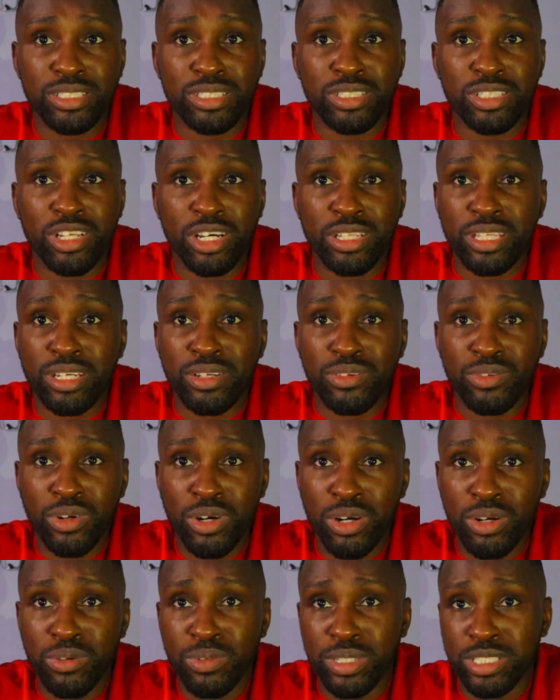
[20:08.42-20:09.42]
nothing
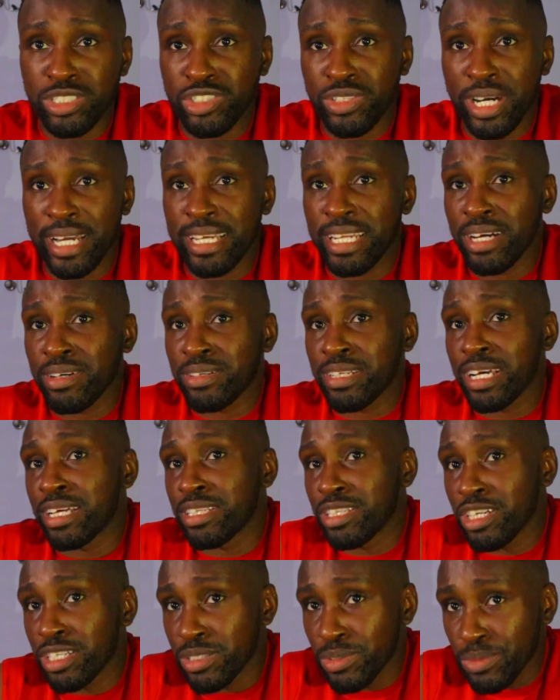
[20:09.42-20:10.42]
wrong with trying out
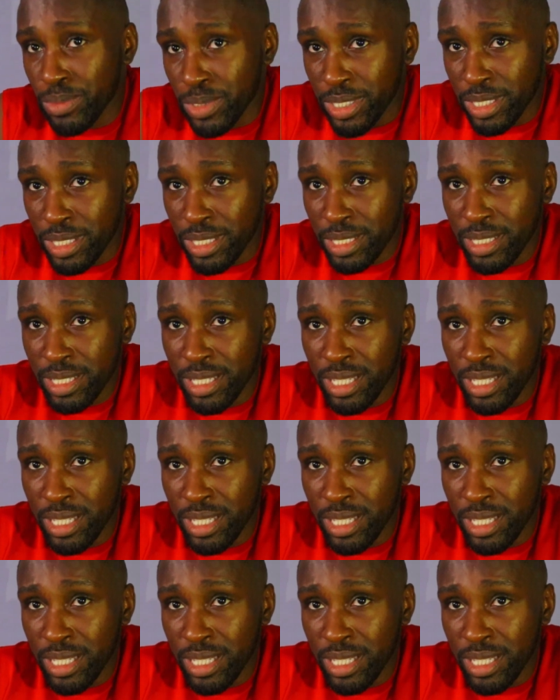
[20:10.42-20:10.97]
another one.